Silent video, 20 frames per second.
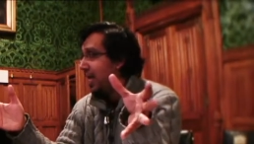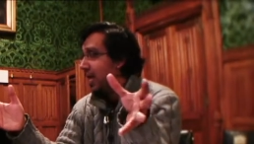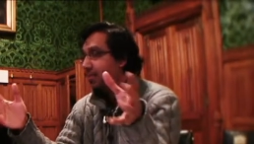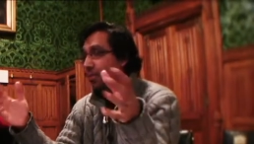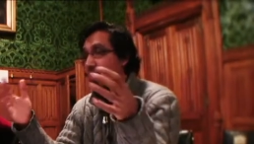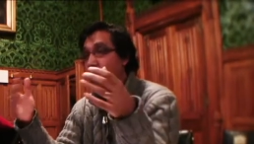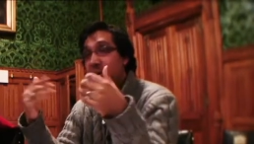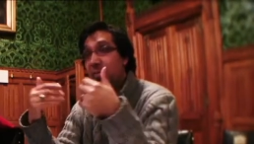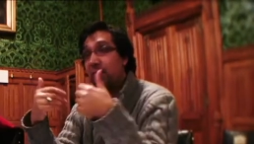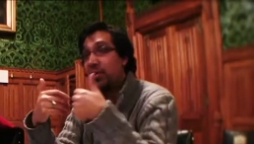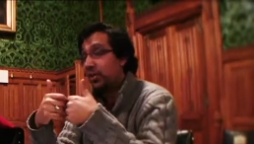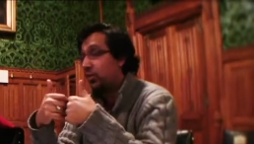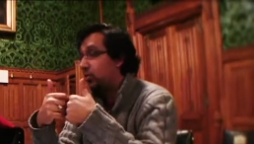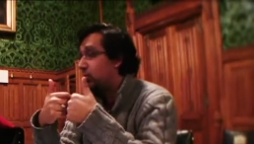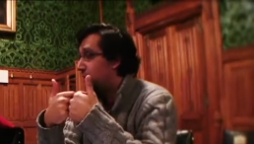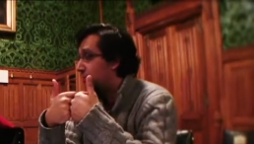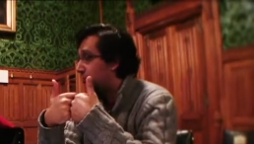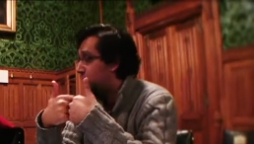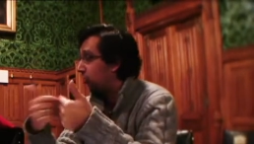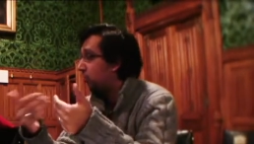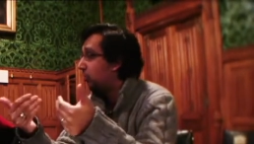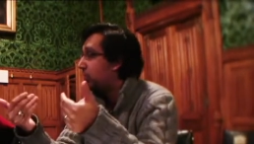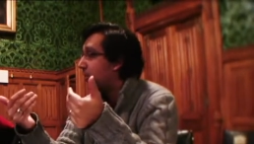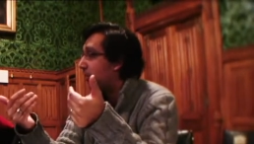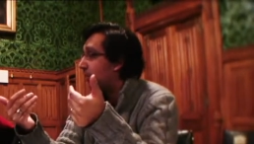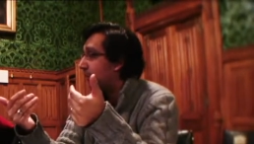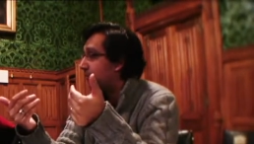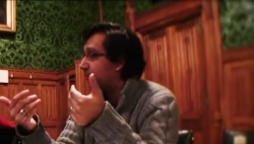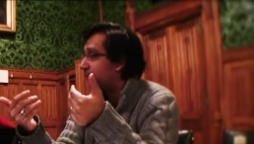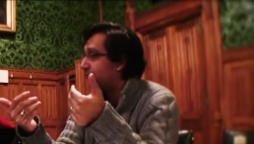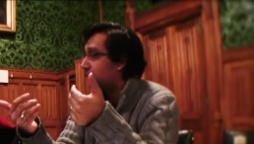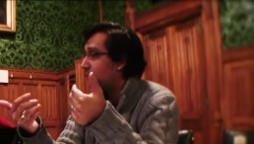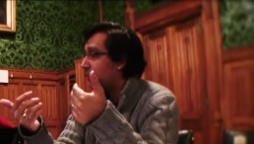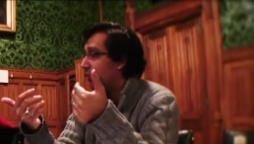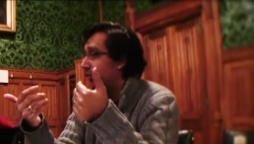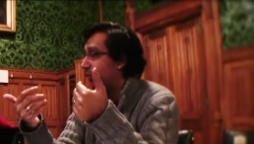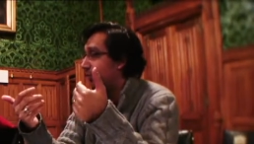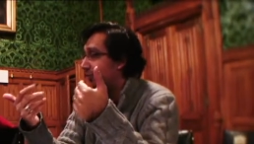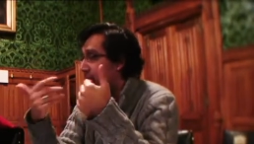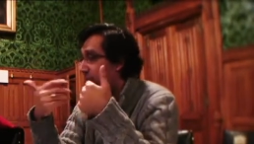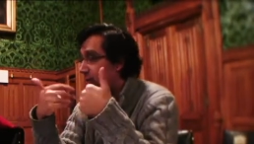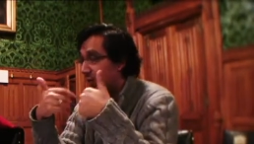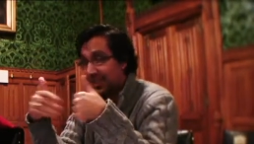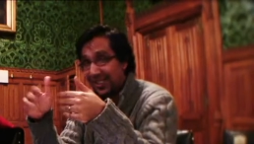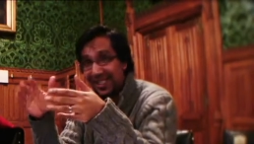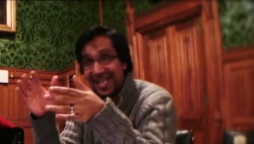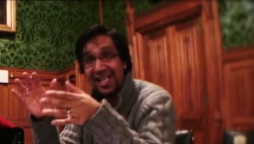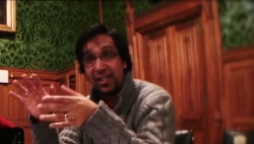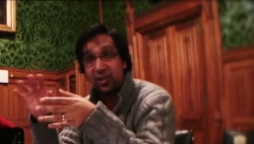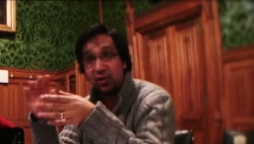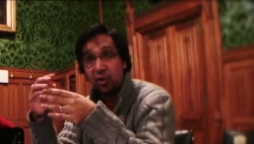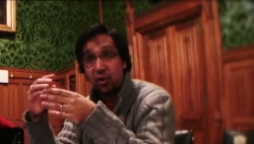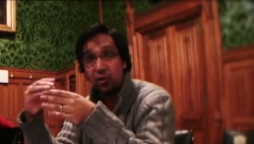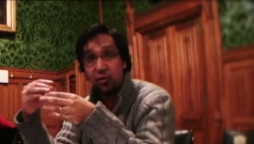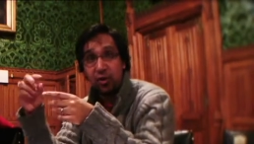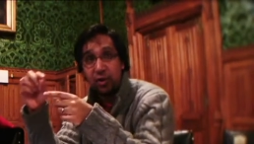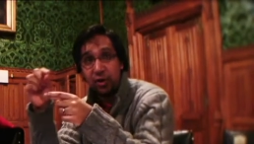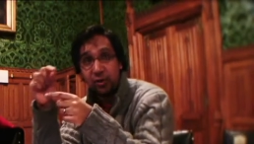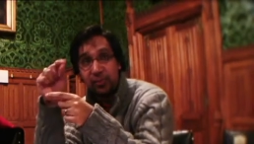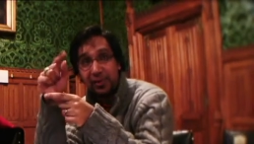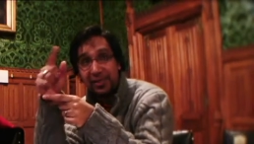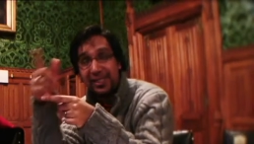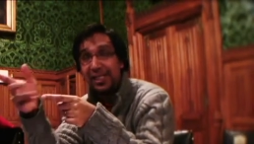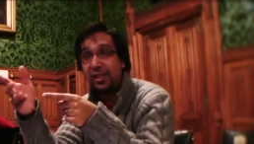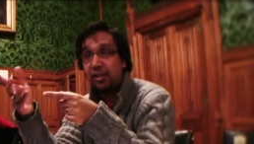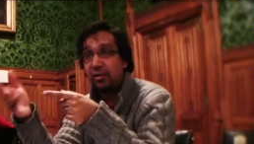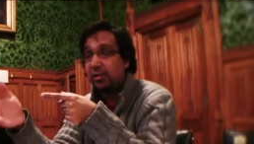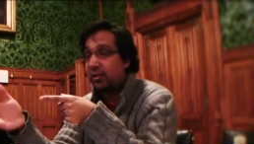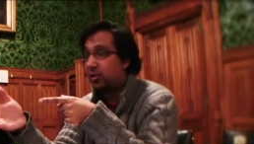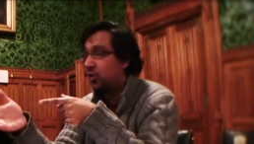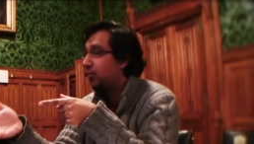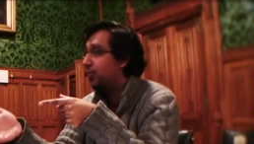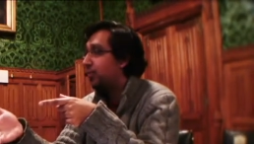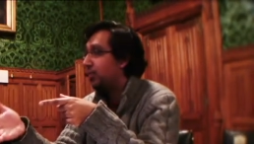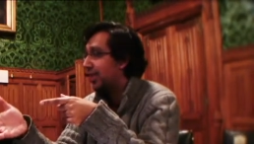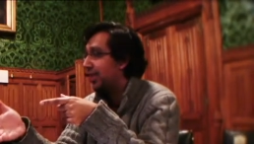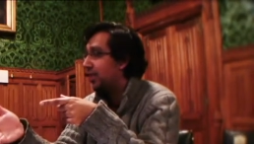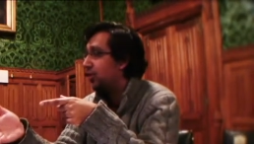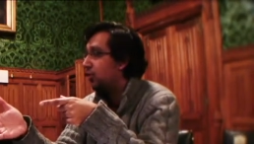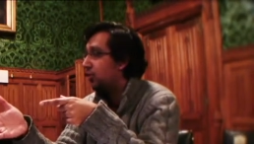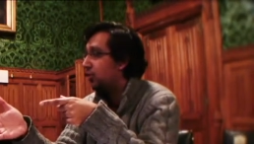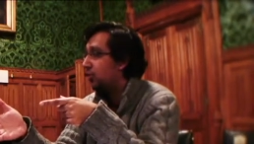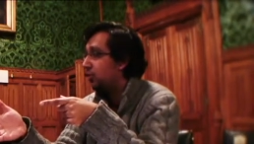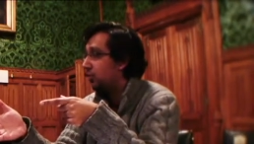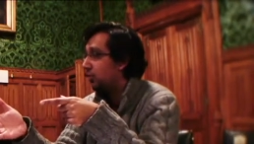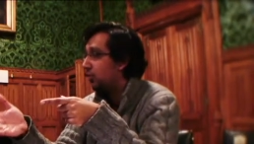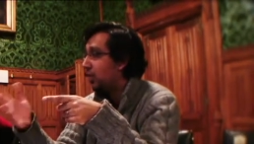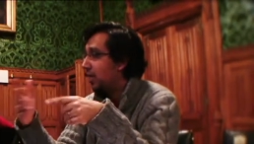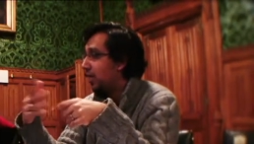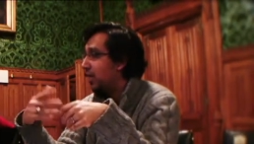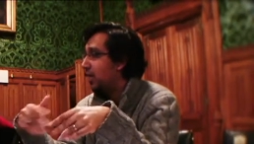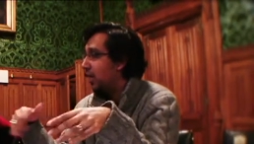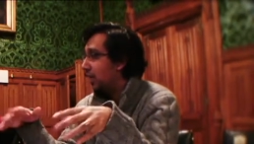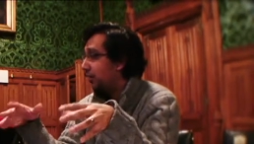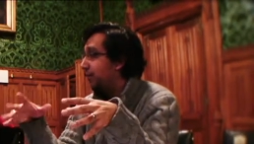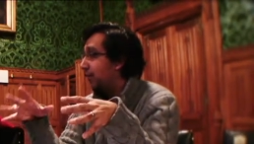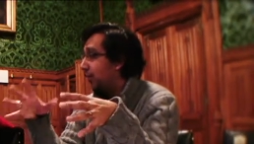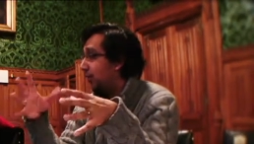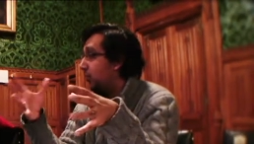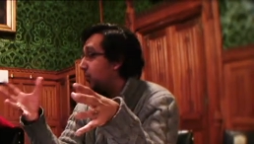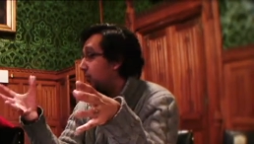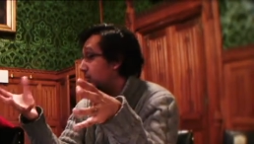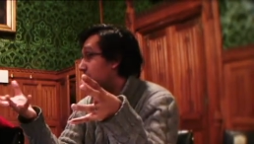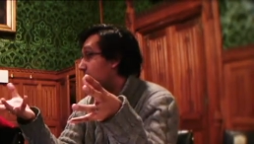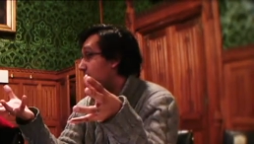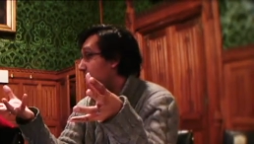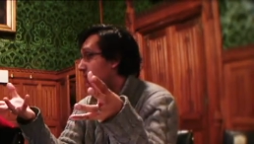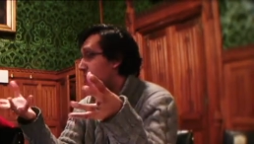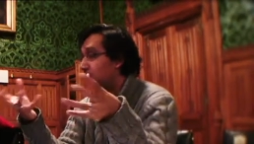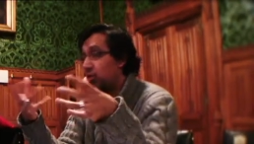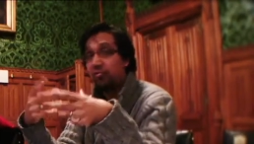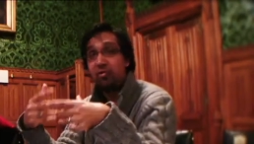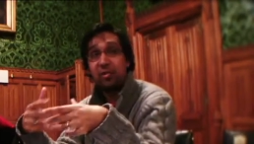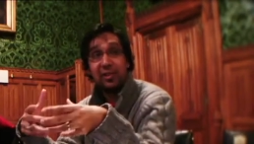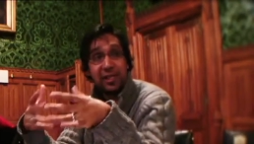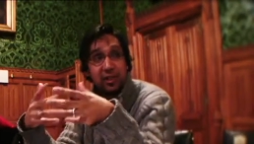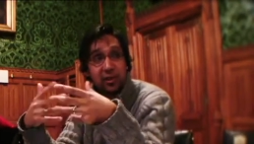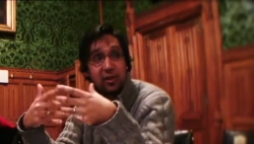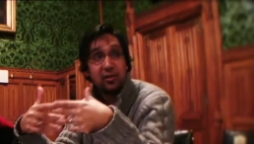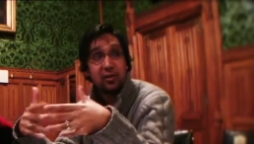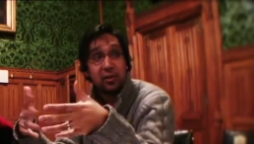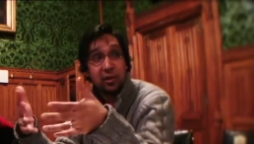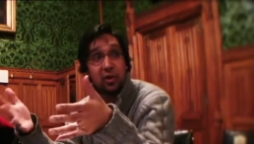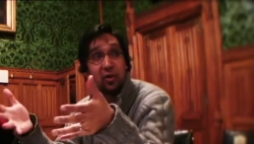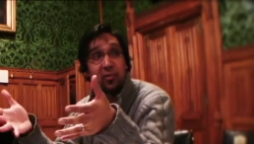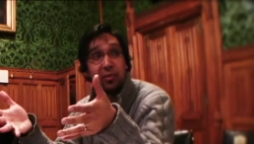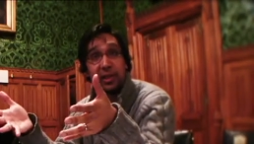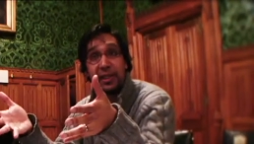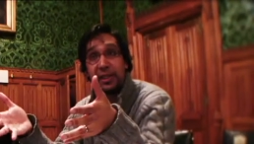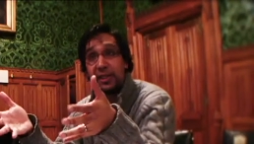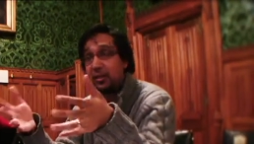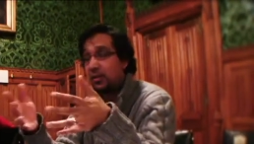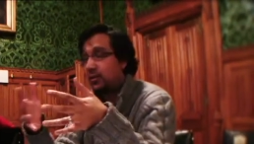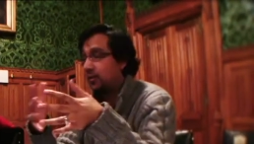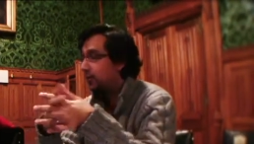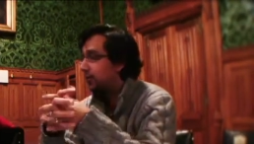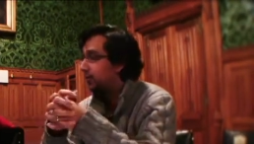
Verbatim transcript: But we're much stronger if we focus less on those particular interpretations and focus on, on the contradictions and anomalies.